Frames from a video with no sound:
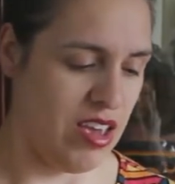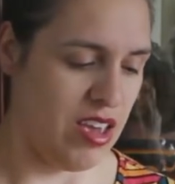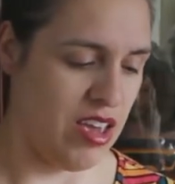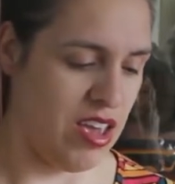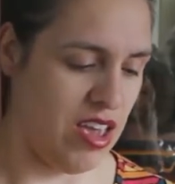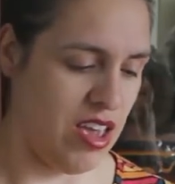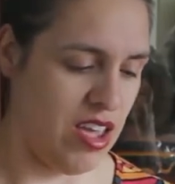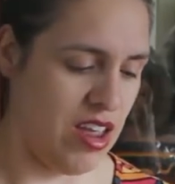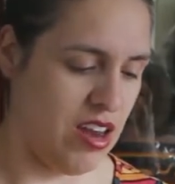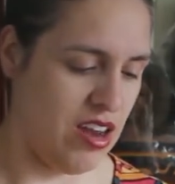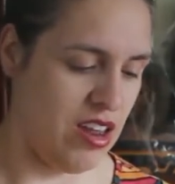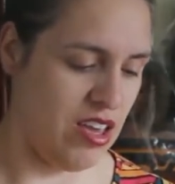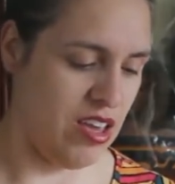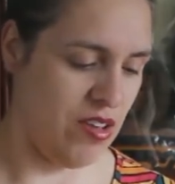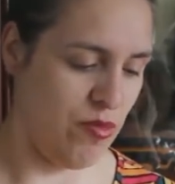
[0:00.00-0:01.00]
And
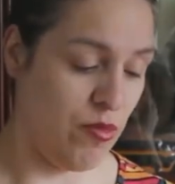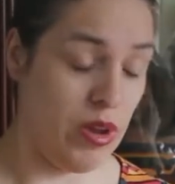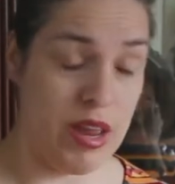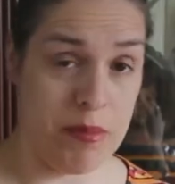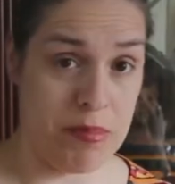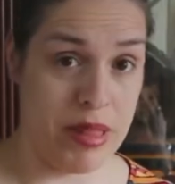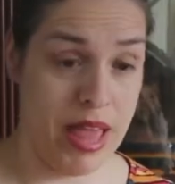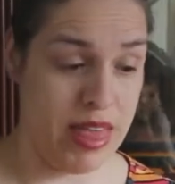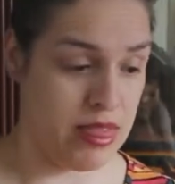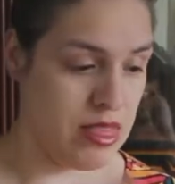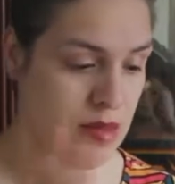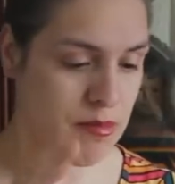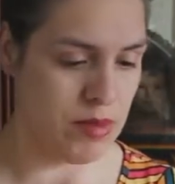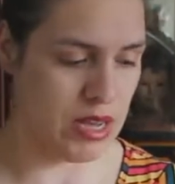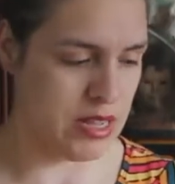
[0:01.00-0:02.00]
when I plant
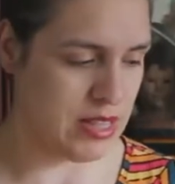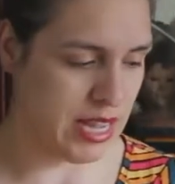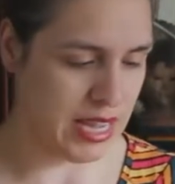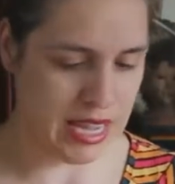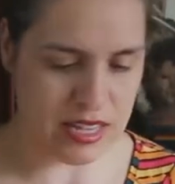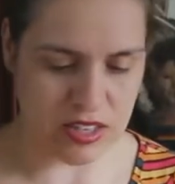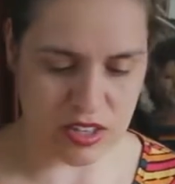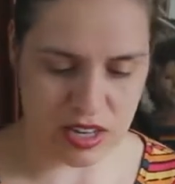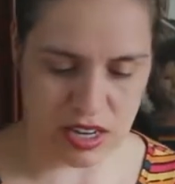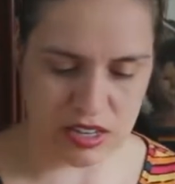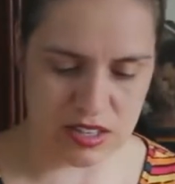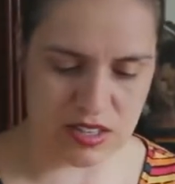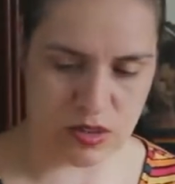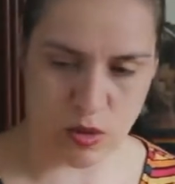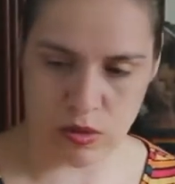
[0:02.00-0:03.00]
them, because I guess you gotta
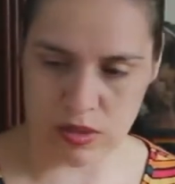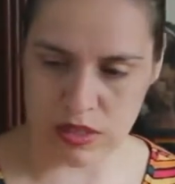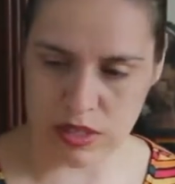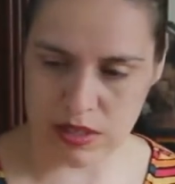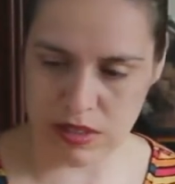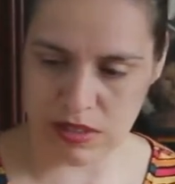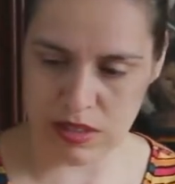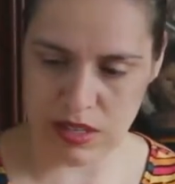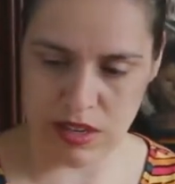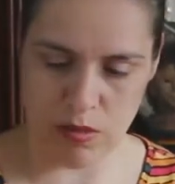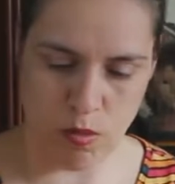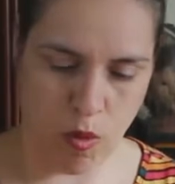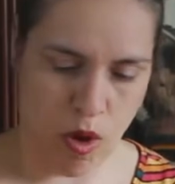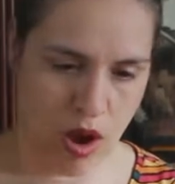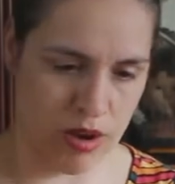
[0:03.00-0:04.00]
soak these in
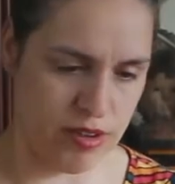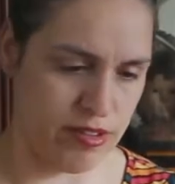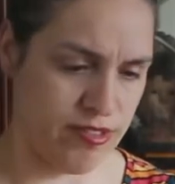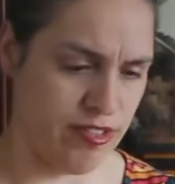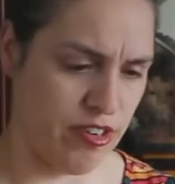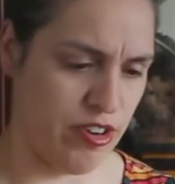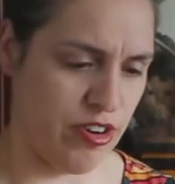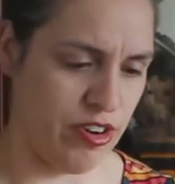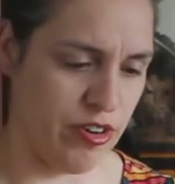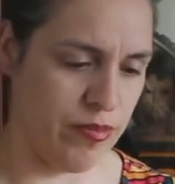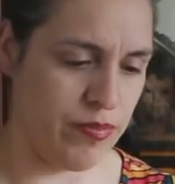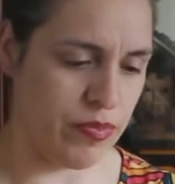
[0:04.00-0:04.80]
water for,